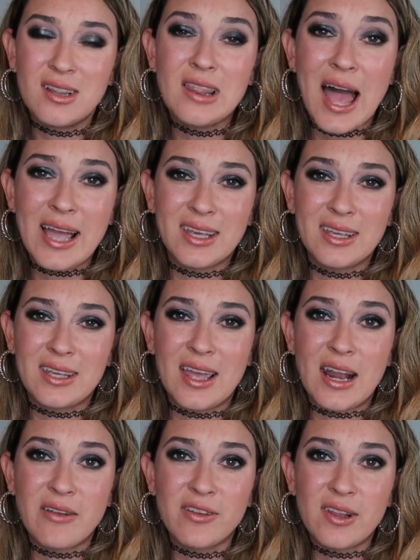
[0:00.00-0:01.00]
lacking.
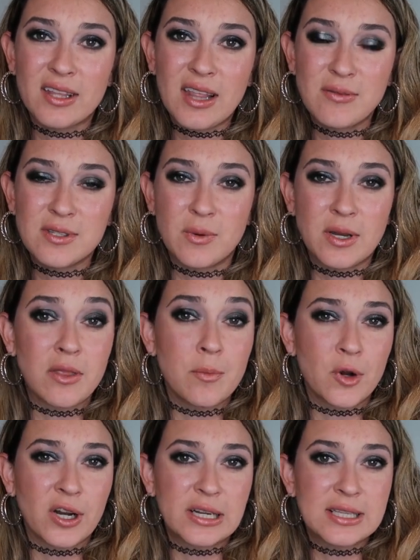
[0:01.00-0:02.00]
And I feel like that was one of the
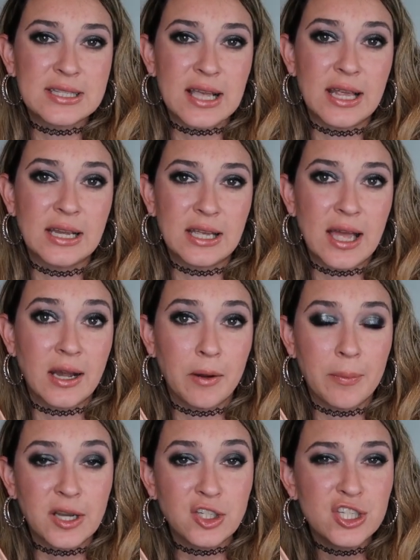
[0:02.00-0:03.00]
more exciting kind
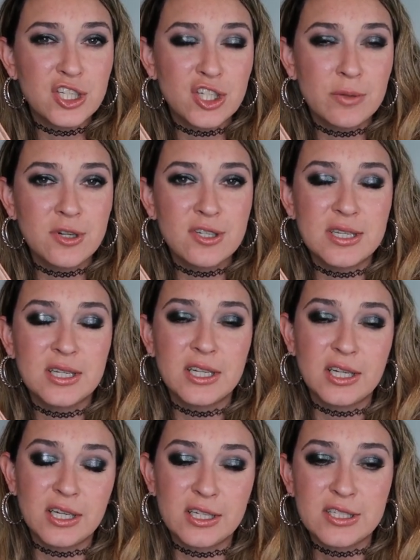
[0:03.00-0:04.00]
of punchy shimmers in
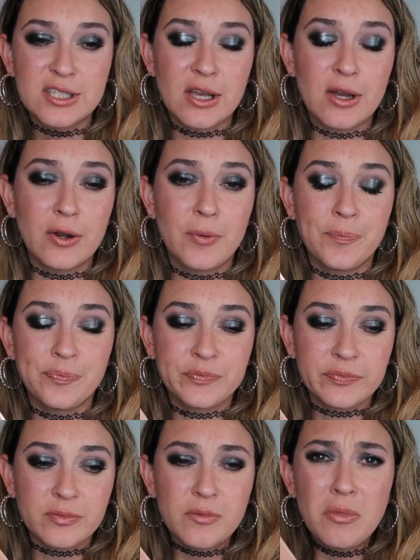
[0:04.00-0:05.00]
here. So
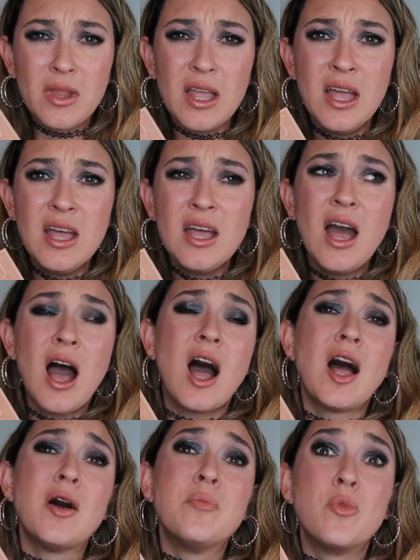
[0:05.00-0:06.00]

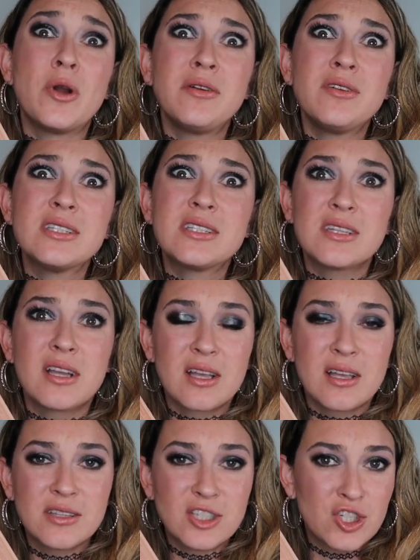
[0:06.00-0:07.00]
uh, Moira's
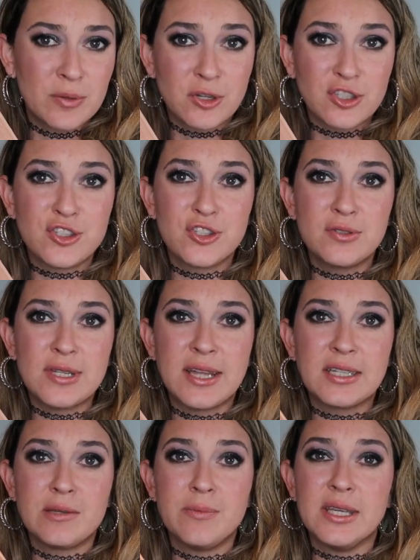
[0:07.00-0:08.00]
shimmers do
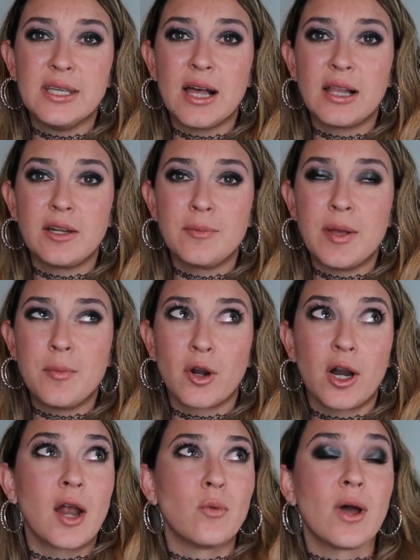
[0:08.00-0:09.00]
tend to be a little bit more
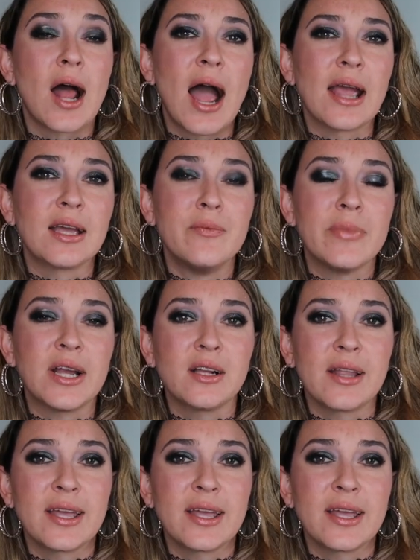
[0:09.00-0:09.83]
on what I compare